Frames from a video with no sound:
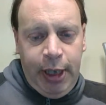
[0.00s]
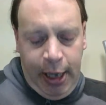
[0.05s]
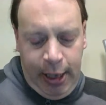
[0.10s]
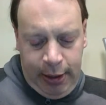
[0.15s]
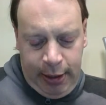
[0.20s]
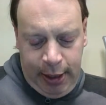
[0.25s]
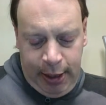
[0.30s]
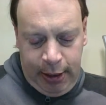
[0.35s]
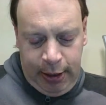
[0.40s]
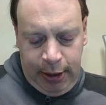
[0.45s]

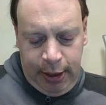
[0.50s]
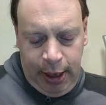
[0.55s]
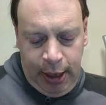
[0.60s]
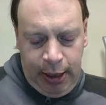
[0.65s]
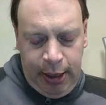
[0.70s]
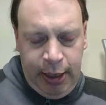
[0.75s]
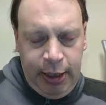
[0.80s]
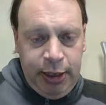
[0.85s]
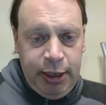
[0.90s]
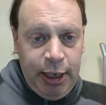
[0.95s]
And then
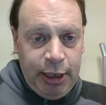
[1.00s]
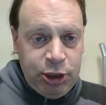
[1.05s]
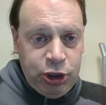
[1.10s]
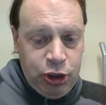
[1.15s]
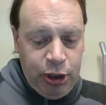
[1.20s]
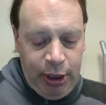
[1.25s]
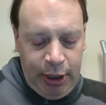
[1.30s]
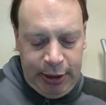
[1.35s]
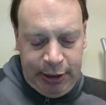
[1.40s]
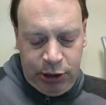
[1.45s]
in
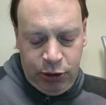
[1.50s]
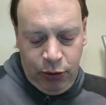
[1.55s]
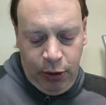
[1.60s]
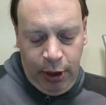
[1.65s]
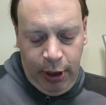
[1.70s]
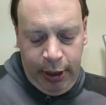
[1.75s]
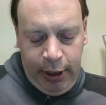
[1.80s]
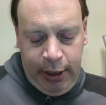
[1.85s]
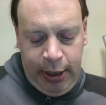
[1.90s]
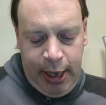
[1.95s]
yesterday's
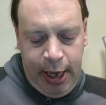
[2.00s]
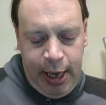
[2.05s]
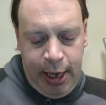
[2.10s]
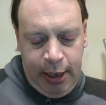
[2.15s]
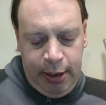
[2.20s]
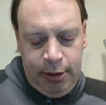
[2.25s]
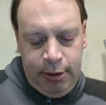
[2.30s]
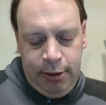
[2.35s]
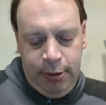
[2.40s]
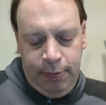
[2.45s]
drawing,
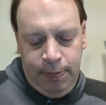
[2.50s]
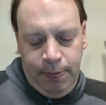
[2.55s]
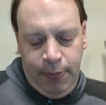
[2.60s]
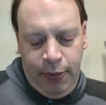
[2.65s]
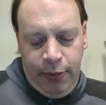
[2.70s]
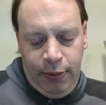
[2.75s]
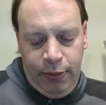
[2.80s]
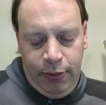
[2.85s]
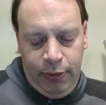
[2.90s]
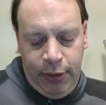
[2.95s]
and
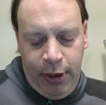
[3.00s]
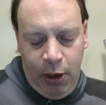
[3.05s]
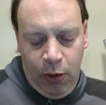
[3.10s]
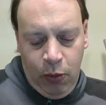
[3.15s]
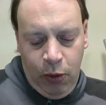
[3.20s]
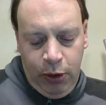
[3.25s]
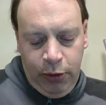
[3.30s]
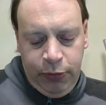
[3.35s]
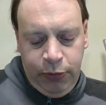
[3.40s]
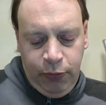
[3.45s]
there
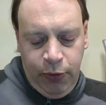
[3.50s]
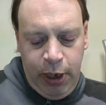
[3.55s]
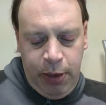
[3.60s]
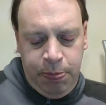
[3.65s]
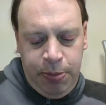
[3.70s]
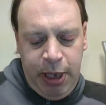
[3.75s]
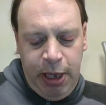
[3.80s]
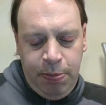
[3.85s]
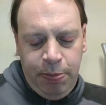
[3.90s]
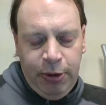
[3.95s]
were 3
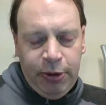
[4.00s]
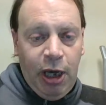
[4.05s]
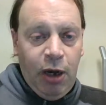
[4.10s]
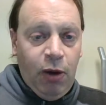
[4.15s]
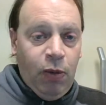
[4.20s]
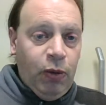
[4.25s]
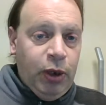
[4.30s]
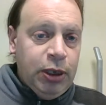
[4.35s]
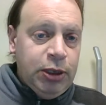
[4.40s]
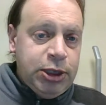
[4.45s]
people
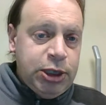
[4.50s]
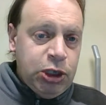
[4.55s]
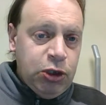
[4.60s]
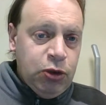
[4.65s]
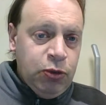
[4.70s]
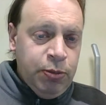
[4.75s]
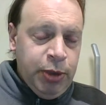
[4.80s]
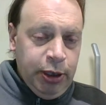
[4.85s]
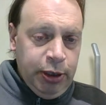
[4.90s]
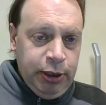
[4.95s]
that won
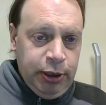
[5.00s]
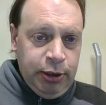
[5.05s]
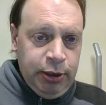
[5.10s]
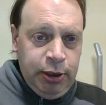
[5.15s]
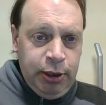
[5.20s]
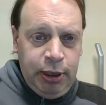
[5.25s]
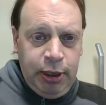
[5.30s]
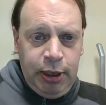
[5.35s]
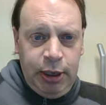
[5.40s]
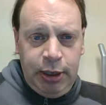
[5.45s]
$2 million.
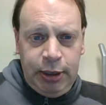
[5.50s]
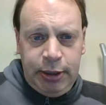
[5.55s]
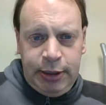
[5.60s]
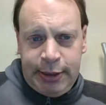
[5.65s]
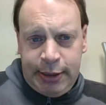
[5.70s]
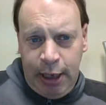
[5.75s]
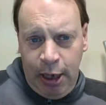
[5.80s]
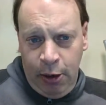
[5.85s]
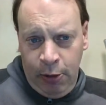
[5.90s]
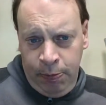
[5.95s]

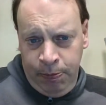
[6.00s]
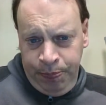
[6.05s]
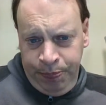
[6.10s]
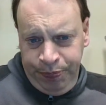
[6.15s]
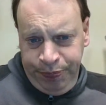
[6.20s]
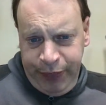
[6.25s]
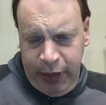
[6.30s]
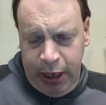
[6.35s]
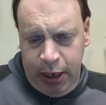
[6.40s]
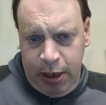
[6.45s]
So,
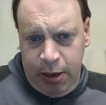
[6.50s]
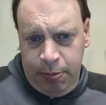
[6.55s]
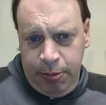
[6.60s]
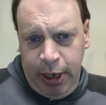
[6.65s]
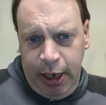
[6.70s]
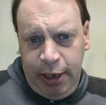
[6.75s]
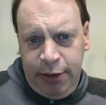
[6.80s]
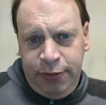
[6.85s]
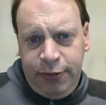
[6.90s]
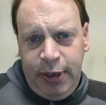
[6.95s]

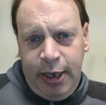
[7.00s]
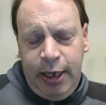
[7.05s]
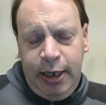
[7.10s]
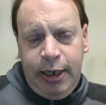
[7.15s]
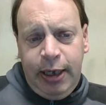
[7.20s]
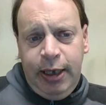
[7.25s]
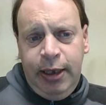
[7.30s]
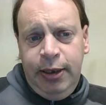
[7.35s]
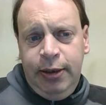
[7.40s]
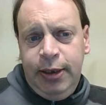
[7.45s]
but I
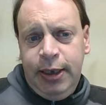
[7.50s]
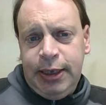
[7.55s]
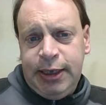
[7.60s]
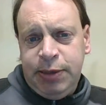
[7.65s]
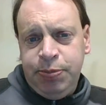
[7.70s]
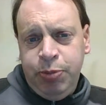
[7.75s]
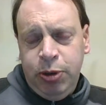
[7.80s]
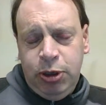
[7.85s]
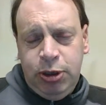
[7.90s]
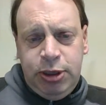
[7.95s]
think in
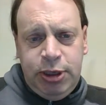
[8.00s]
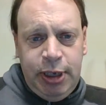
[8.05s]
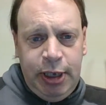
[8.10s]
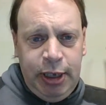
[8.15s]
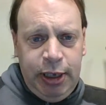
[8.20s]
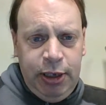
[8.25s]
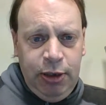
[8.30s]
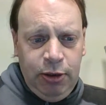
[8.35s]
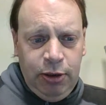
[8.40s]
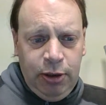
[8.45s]
this
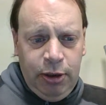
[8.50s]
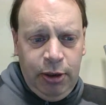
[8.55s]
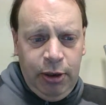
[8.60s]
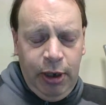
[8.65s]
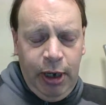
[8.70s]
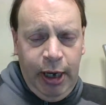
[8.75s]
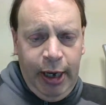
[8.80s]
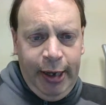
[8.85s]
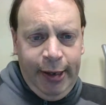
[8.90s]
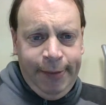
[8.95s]

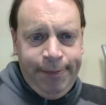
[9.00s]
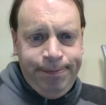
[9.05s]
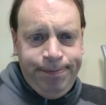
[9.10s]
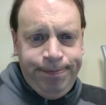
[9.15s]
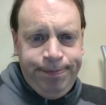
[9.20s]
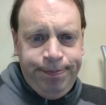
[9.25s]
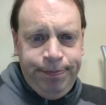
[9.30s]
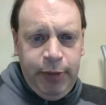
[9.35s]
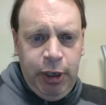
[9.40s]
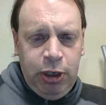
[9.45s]
particular
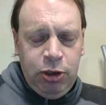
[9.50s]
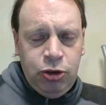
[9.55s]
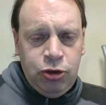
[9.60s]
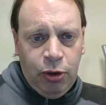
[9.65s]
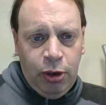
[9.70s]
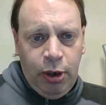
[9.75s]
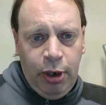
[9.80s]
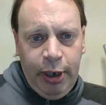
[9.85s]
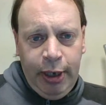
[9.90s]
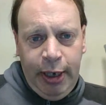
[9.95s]

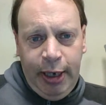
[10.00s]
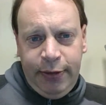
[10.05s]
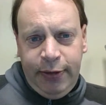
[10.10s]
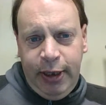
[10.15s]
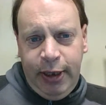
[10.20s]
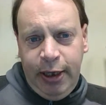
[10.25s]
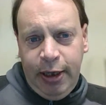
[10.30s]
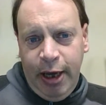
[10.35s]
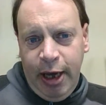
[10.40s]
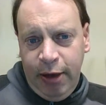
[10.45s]
drawing, I
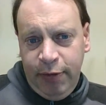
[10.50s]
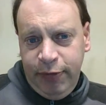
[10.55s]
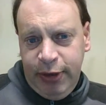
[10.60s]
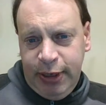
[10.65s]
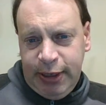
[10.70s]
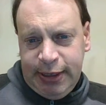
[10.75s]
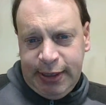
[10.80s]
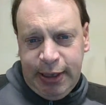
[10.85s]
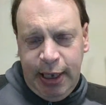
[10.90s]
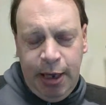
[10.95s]
think
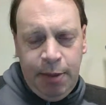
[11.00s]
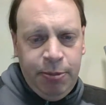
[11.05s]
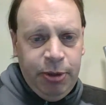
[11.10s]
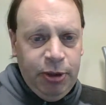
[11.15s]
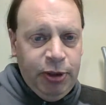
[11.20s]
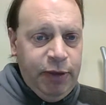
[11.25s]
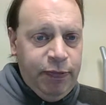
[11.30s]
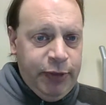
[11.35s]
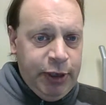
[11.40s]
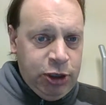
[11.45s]
obviously I
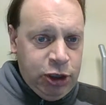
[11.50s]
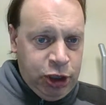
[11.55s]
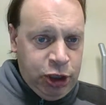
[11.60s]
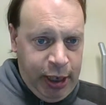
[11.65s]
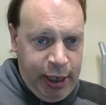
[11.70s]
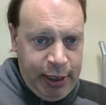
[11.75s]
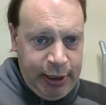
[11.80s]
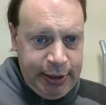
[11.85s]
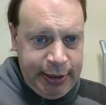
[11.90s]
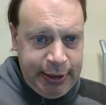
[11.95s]
believe the
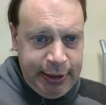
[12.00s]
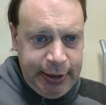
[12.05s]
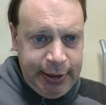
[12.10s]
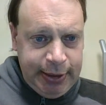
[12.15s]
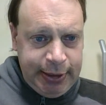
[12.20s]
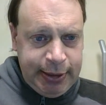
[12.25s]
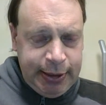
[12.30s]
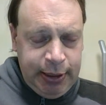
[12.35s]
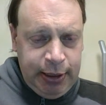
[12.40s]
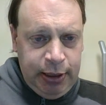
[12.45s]

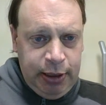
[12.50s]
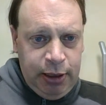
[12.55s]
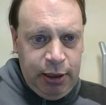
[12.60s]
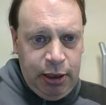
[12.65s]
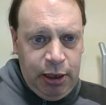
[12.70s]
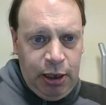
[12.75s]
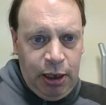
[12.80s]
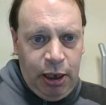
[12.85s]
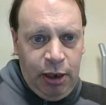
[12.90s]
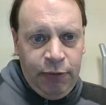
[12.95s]
chances
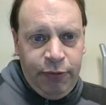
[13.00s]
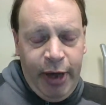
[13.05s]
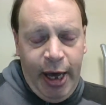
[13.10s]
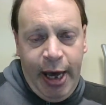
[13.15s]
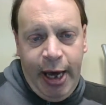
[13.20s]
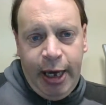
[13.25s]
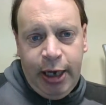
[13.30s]
of